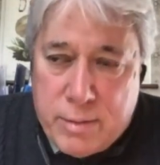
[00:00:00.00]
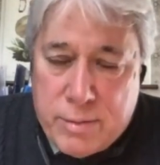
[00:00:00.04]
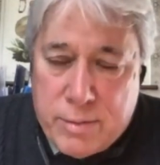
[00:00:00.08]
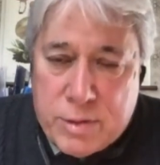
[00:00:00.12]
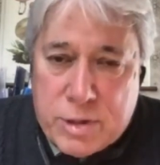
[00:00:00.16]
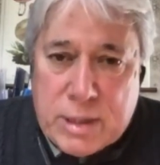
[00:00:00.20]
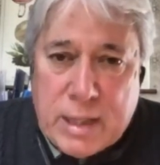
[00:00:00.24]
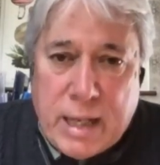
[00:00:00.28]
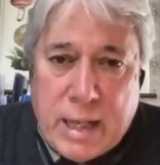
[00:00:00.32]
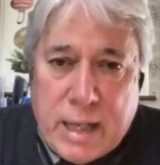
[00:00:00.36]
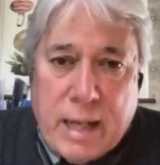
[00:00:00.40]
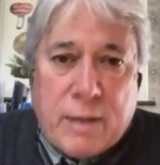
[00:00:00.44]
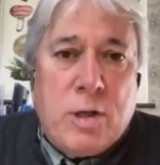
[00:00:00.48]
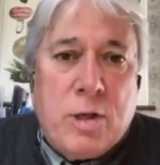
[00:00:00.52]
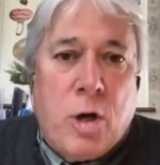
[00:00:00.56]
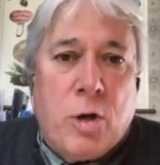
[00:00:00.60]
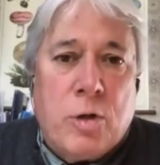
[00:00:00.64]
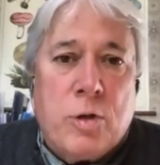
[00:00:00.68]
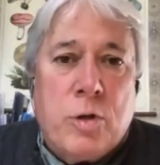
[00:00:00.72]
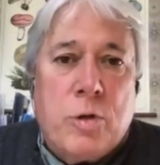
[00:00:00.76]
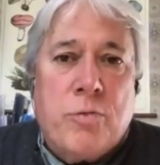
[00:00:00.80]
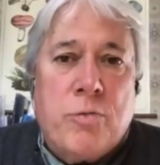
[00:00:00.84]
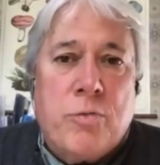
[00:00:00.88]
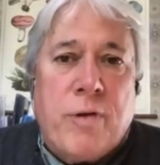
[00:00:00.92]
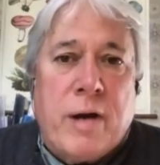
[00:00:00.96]
saying no
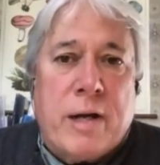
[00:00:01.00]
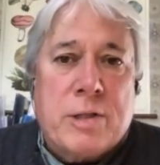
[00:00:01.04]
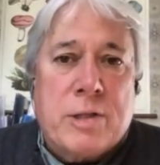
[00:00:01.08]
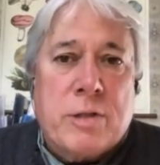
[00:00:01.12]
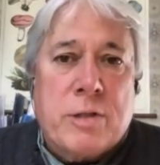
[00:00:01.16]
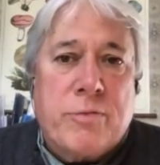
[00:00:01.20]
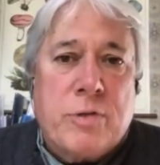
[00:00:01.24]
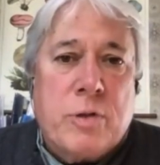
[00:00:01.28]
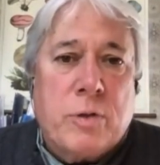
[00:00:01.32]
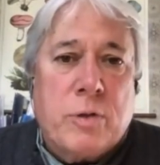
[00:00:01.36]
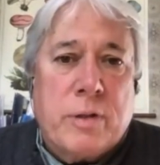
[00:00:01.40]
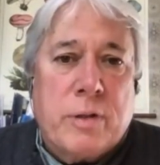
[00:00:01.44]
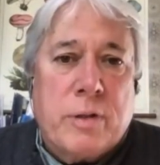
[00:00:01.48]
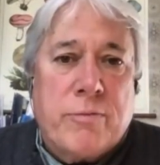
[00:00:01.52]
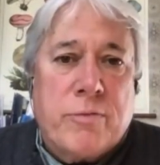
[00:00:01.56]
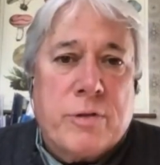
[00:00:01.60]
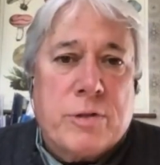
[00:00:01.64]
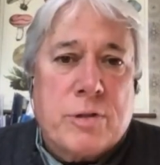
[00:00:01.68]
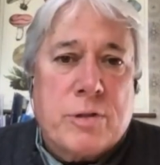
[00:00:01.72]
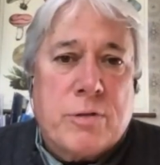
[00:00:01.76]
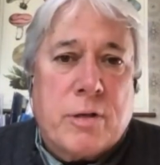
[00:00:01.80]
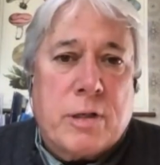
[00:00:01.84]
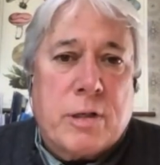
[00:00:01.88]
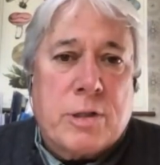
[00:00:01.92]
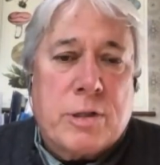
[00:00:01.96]
new fossil fuel
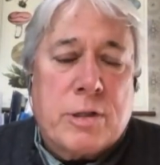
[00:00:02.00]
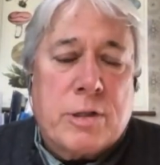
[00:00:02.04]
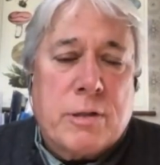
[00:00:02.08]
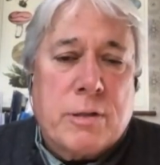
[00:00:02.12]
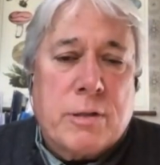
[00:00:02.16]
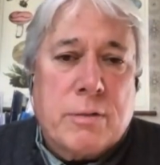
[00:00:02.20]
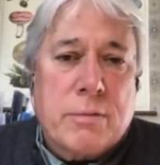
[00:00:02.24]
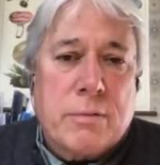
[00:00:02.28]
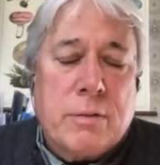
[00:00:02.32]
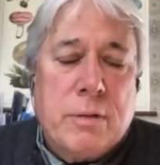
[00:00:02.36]
infrastructure.